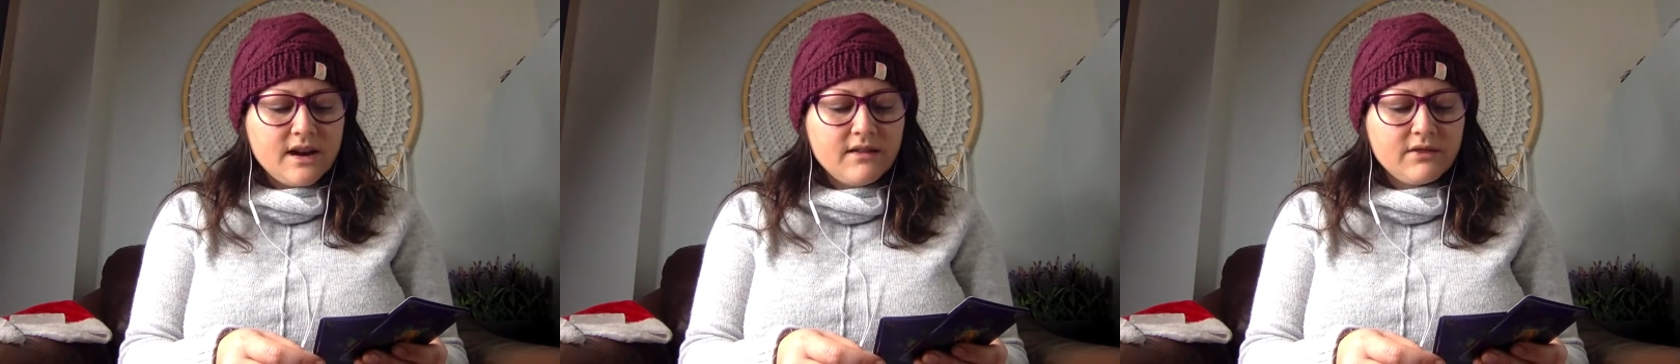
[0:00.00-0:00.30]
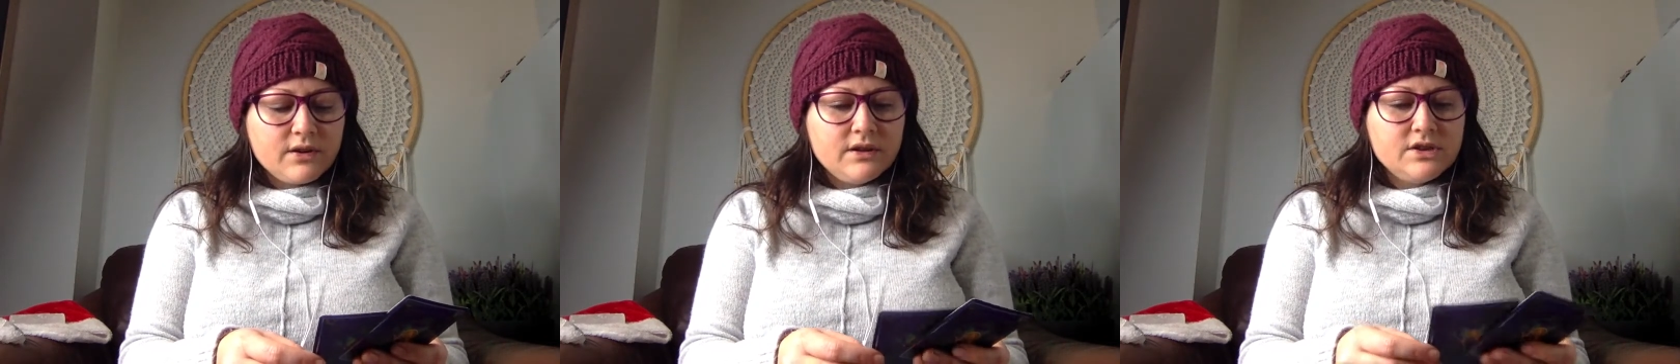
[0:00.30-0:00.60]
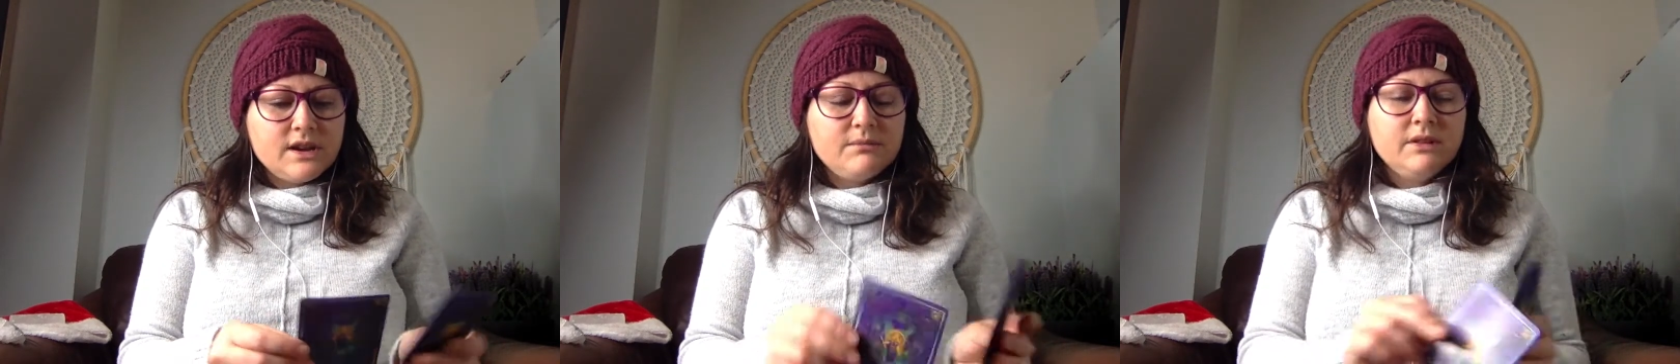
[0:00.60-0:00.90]
Have
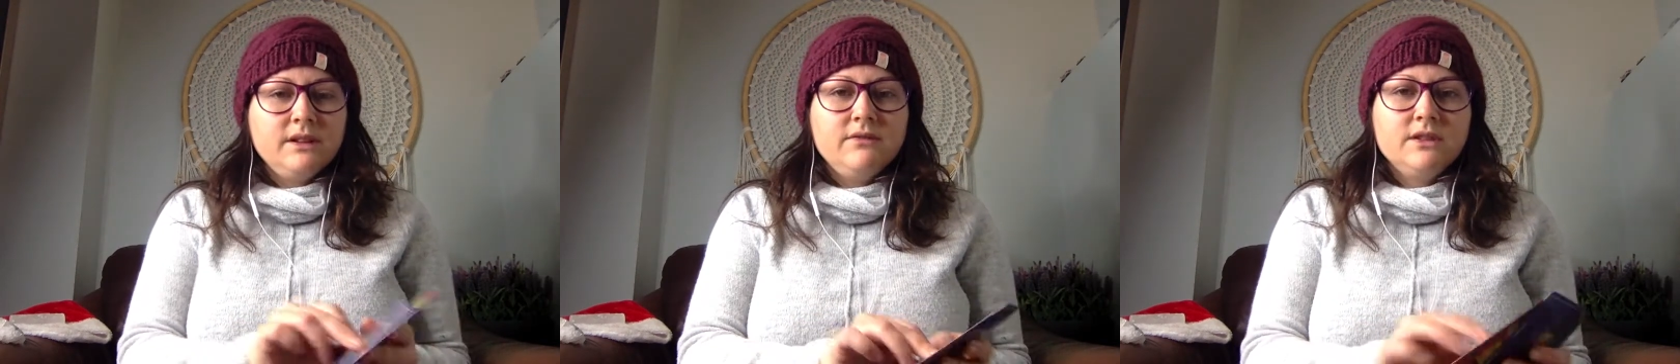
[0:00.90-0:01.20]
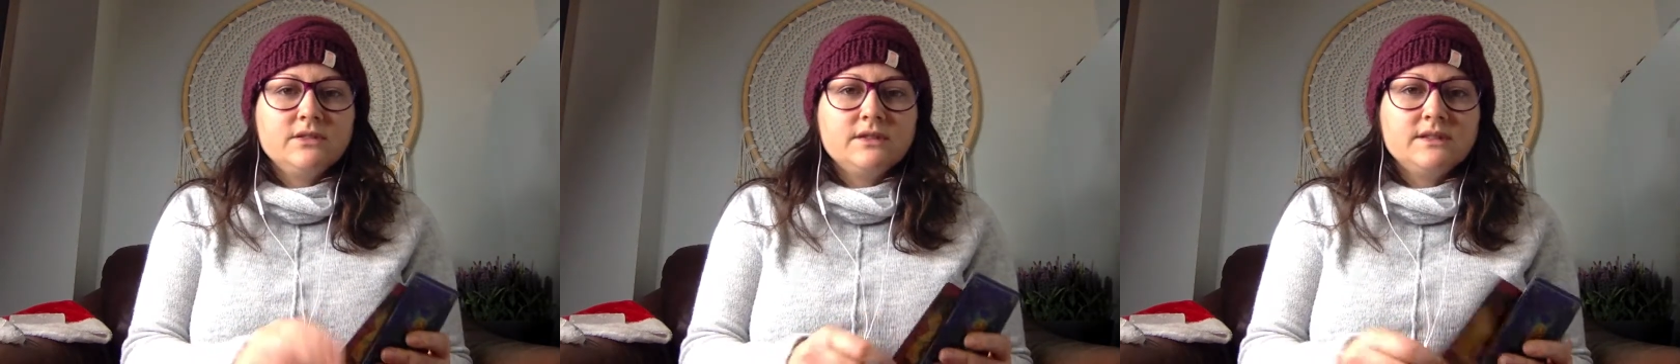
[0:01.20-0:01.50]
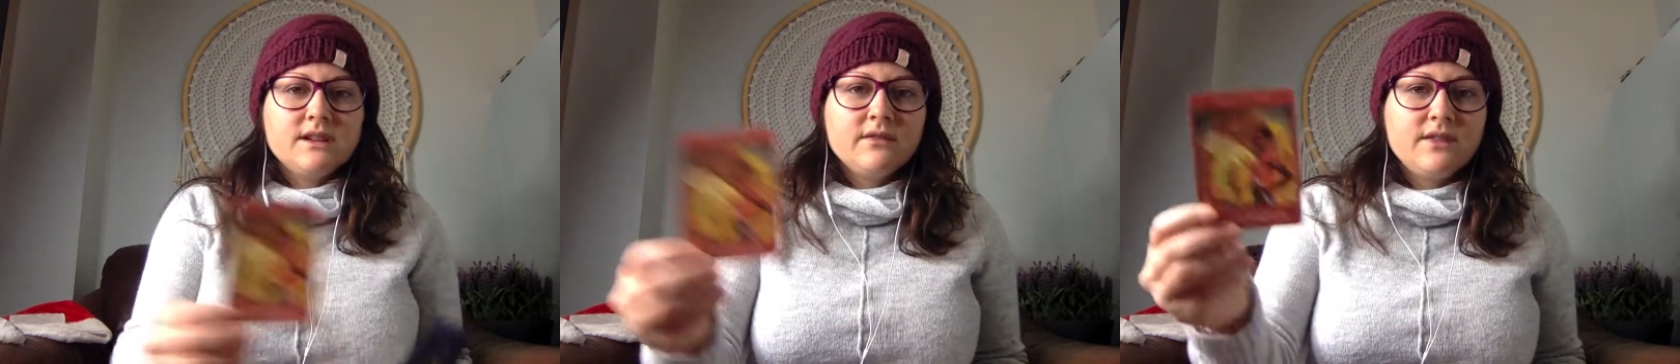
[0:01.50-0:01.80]
courage and believe in yourself.